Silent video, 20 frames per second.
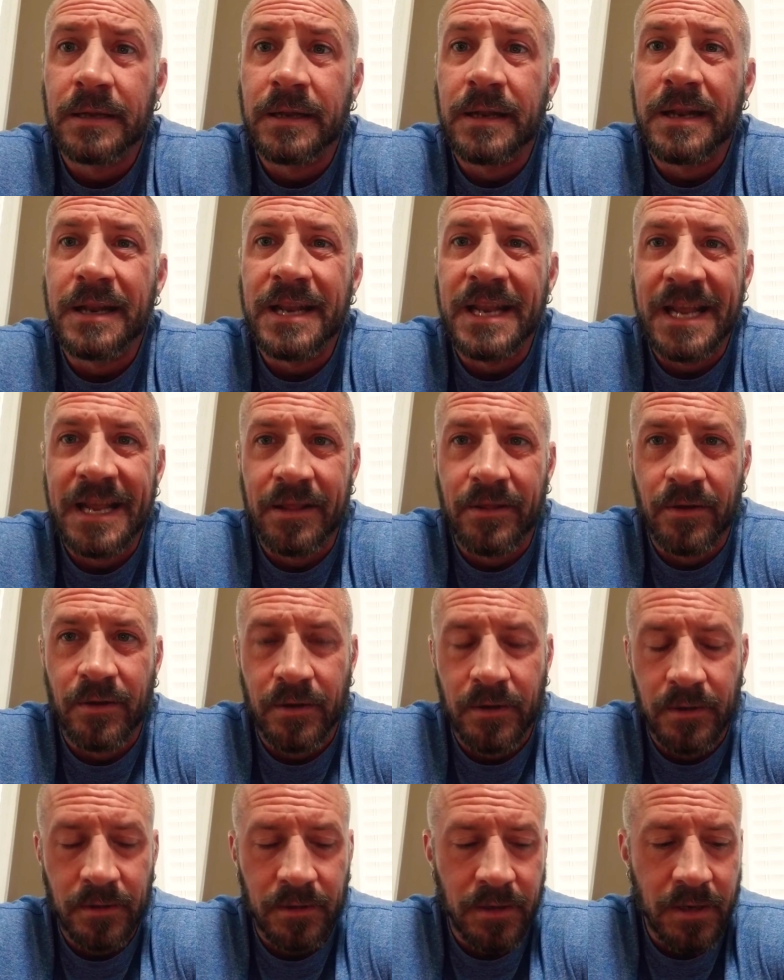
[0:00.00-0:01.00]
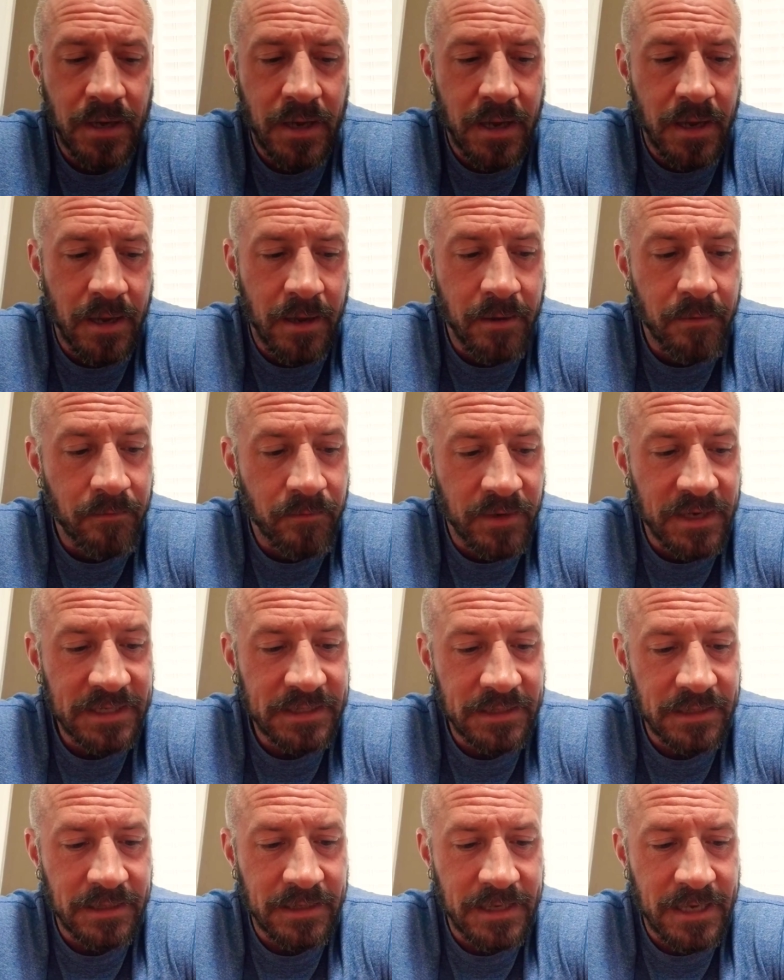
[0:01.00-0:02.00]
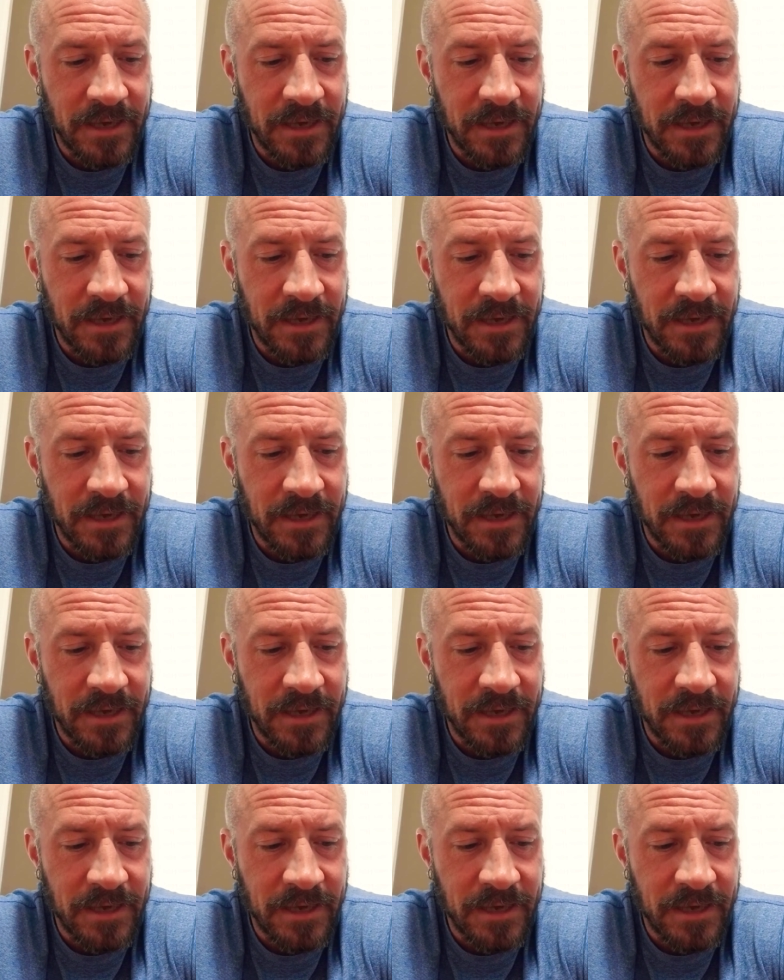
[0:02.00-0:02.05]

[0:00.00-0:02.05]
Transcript: Neither. Recently,